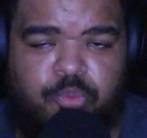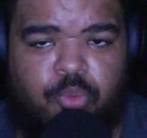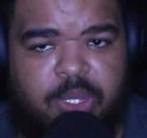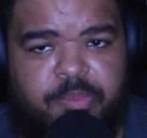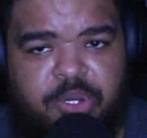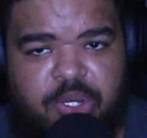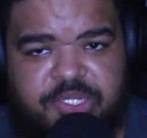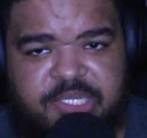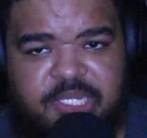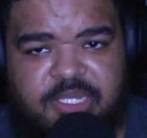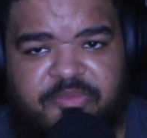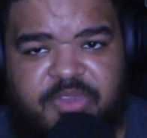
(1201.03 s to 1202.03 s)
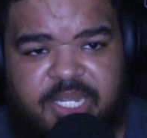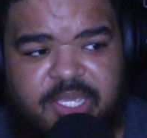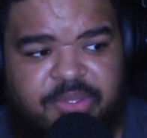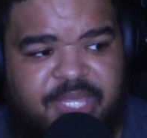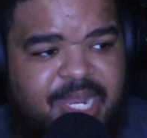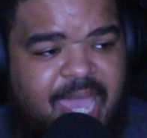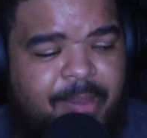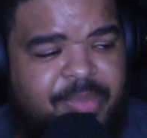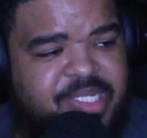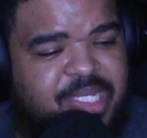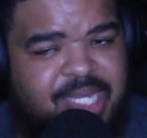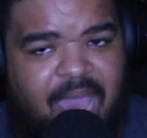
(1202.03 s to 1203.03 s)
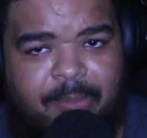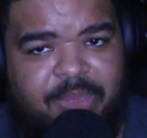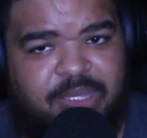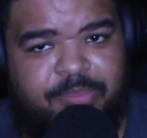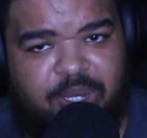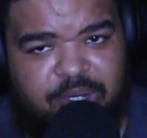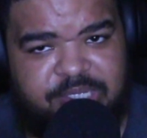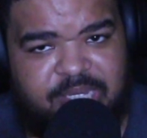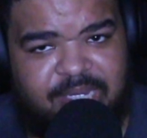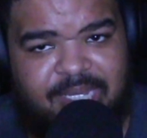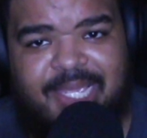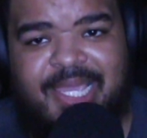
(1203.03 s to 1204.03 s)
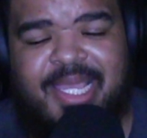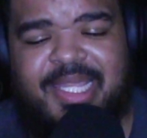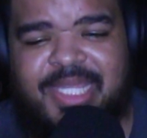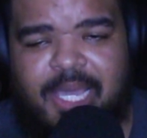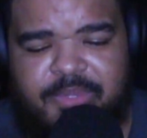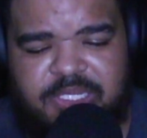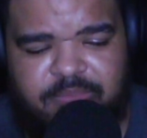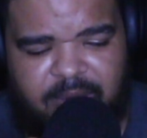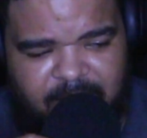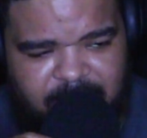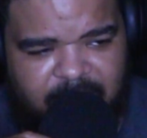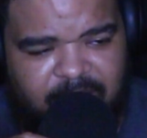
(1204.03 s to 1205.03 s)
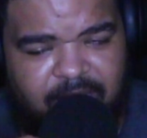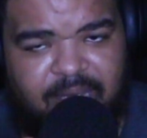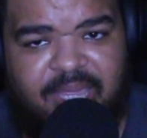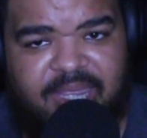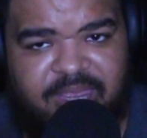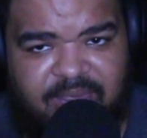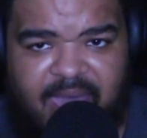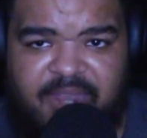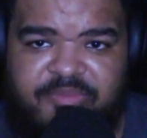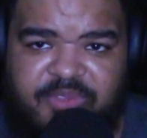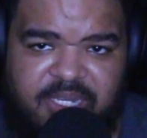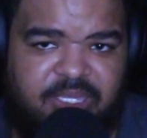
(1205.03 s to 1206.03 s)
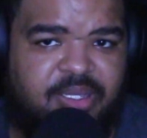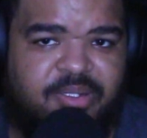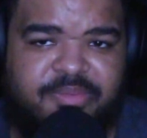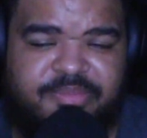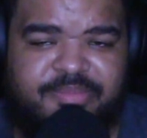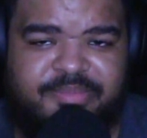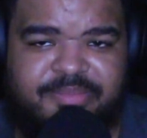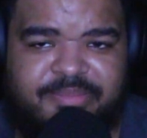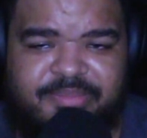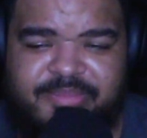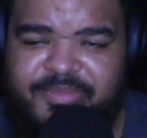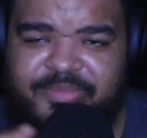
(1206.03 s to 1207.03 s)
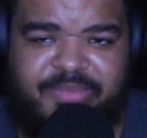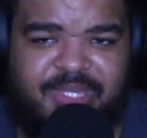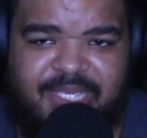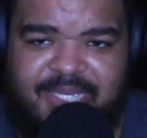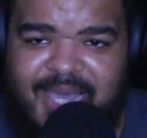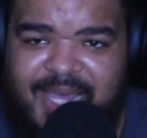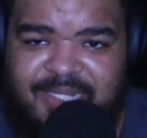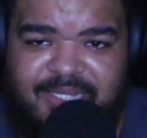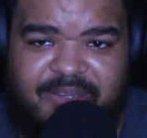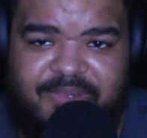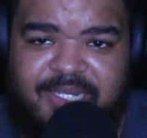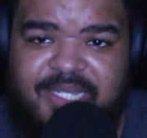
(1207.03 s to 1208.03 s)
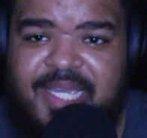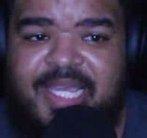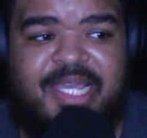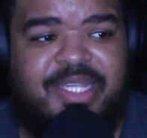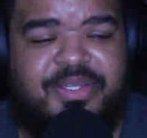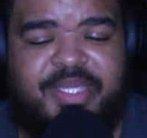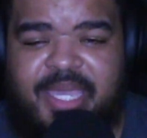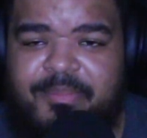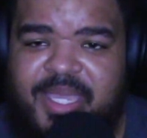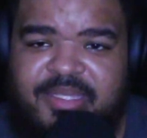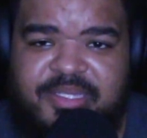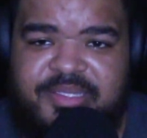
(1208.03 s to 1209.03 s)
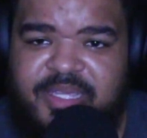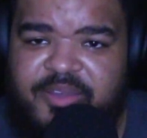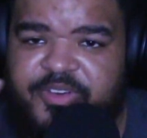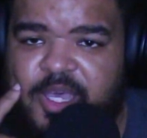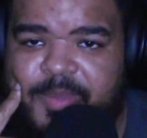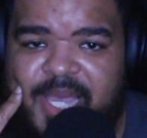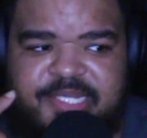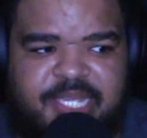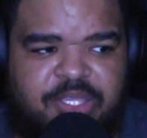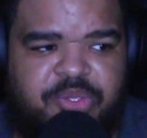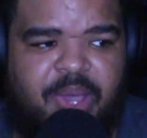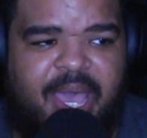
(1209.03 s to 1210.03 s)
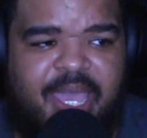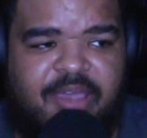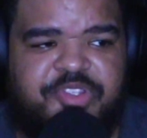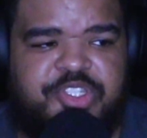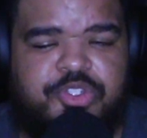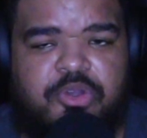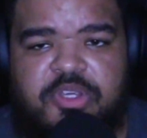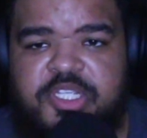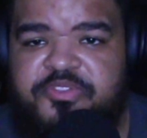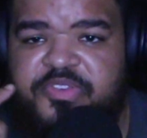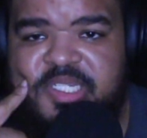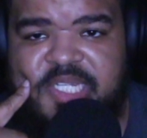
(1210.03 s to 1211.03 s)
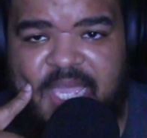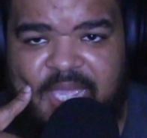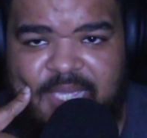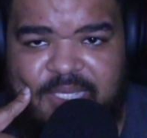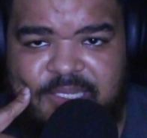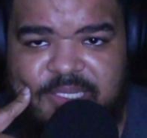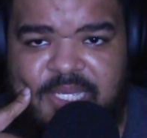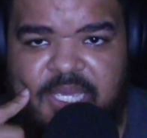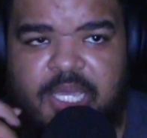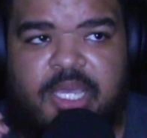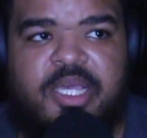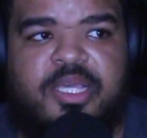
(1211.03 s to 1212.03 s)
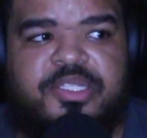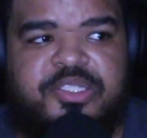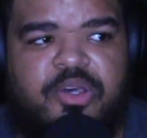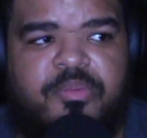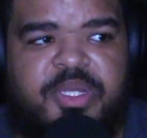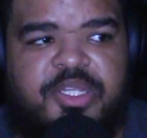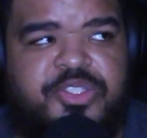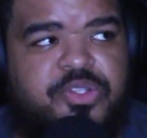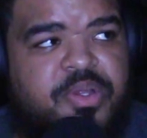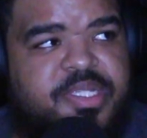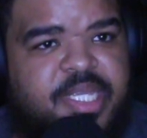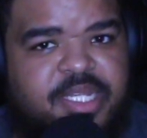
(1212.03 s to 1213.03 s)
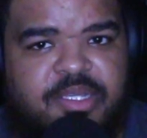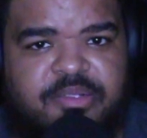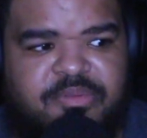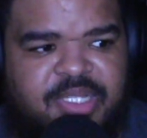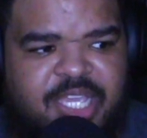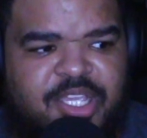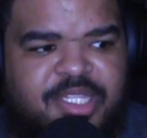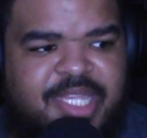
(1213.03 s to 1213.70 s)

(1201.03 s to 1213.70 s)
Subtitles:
with one person in the video that happened to not be the person that was making that video. Gotta love it. You can't make this stuff up. I tell you, I have stories for days. So many stories that